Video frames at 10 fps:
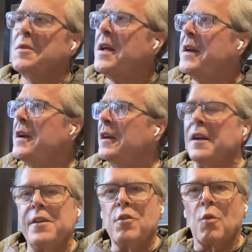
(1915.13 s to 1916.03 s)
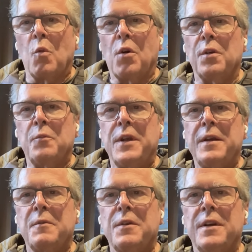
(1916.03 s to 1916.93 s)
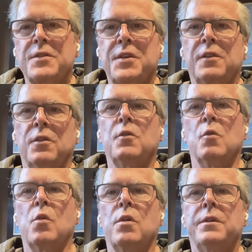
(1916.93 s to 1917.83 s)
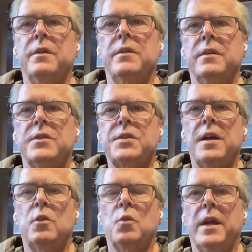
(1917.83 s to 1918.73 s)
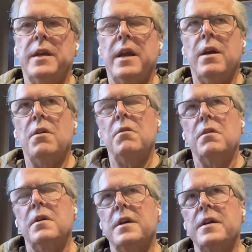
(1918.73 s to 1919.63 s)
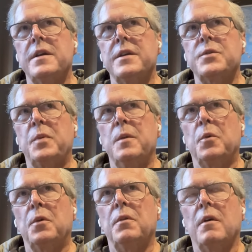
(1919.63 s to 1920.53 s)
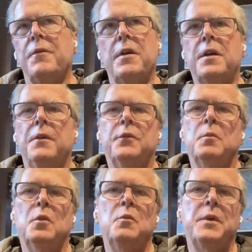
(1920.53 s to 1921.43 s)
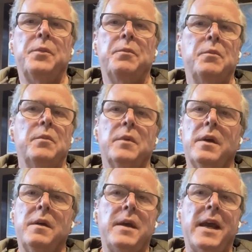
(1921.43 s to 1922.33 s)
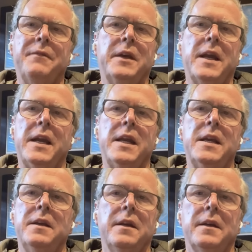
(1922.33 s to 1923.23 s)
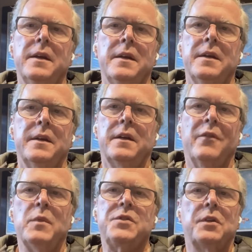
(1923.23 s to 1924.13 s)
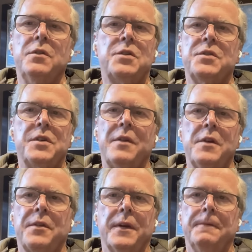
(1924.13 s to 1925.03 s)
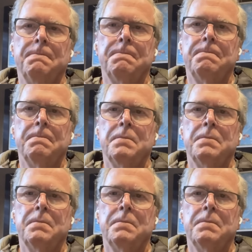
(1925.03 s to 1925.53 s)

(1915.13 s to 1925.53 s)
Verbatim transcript: We're not in a linear world. We mm-hmm. we're in a cyclical world, and the cycle right now uh, is people are very comfortable with uh, advocating government solutions to everything. Yeah.